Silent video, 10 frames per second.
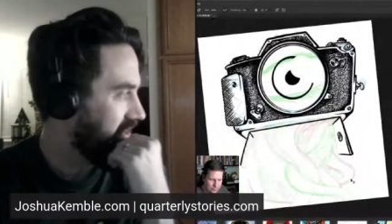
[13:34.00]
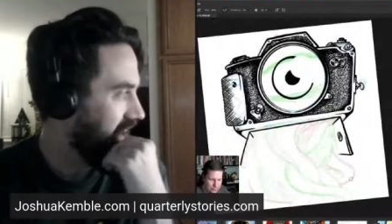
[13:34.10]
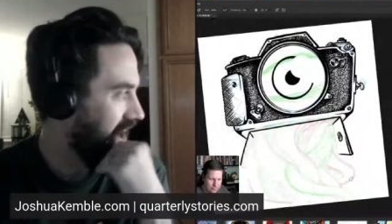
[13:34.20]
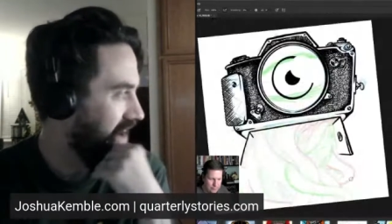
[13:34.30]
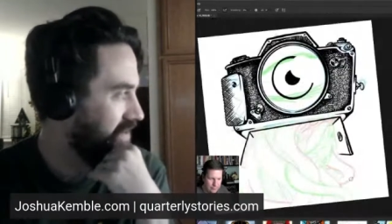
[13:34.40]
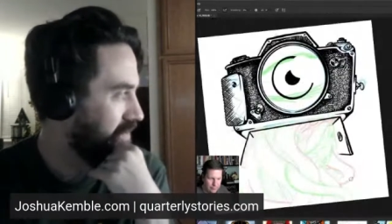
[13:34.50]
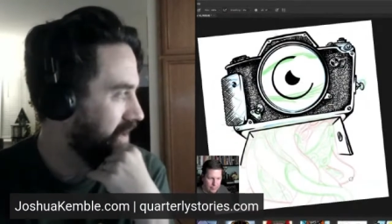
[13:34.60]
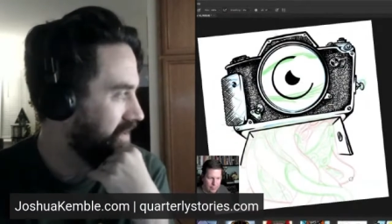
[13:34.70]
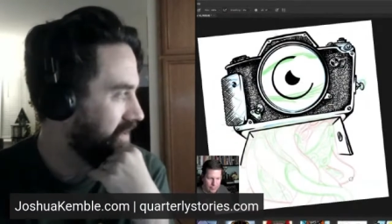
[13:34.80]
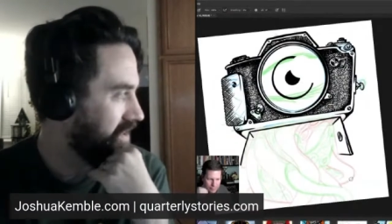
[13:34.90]
out
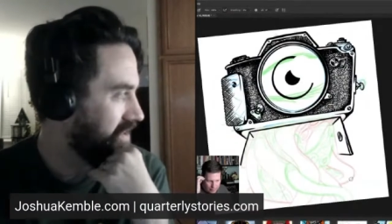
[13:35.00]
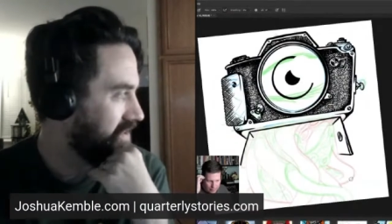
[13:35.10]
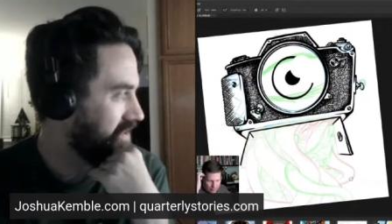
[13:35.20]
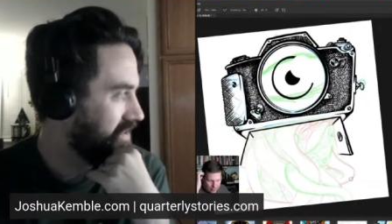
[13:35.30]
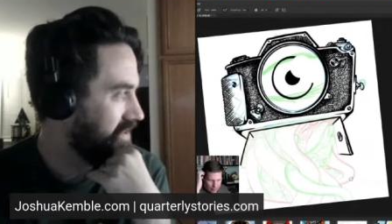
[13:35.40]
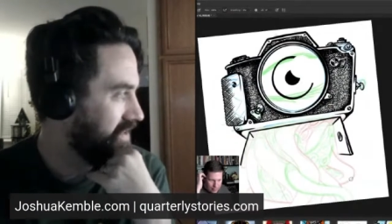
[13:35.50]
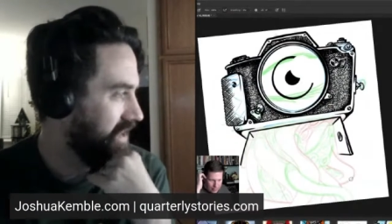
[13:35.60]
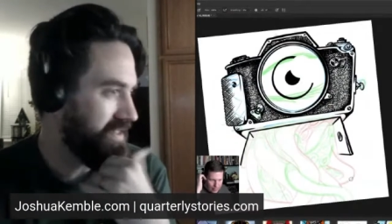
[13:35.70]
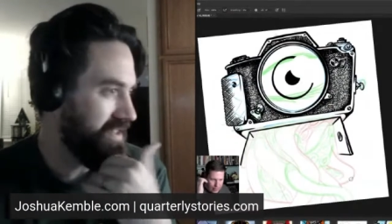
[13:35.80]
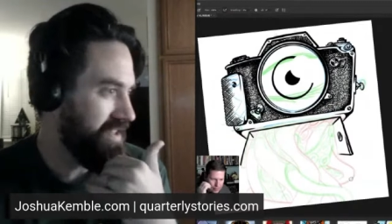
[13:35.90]
about like
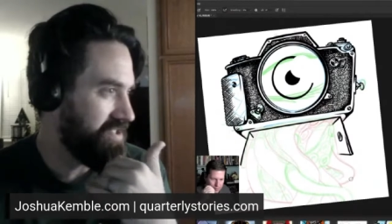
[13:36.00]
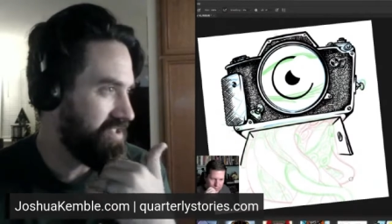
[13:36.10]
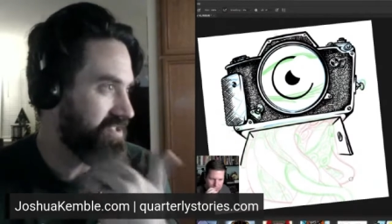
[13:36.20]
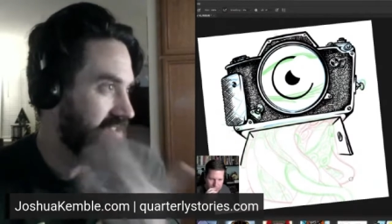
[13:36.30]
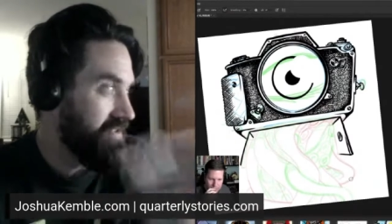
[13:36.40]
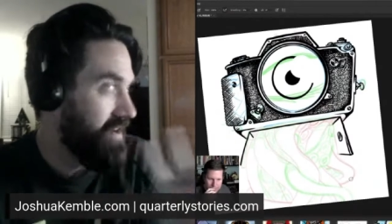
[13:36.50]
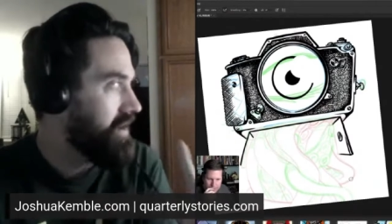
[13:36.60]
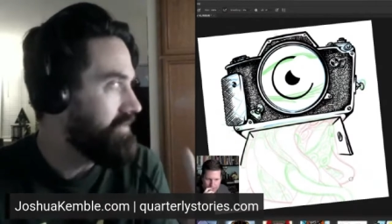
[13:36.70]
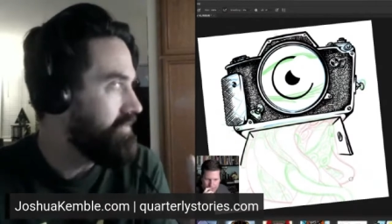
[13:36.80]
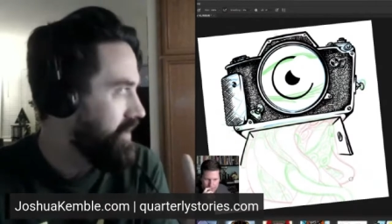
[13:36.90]
it's just a
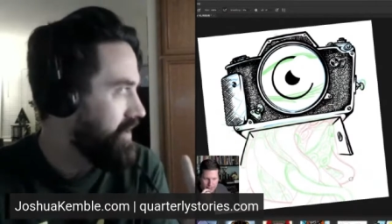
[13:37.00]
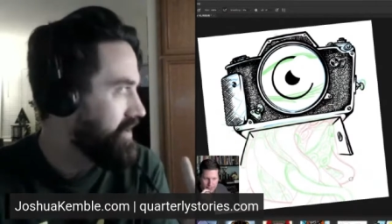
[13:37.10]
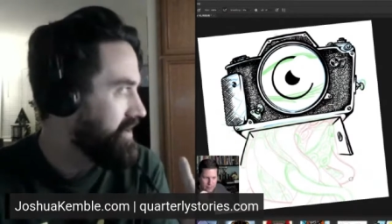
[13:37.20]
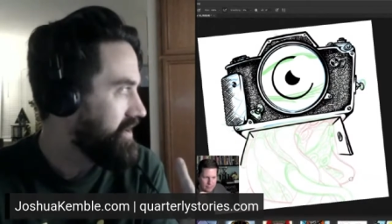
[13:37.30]
lot of work.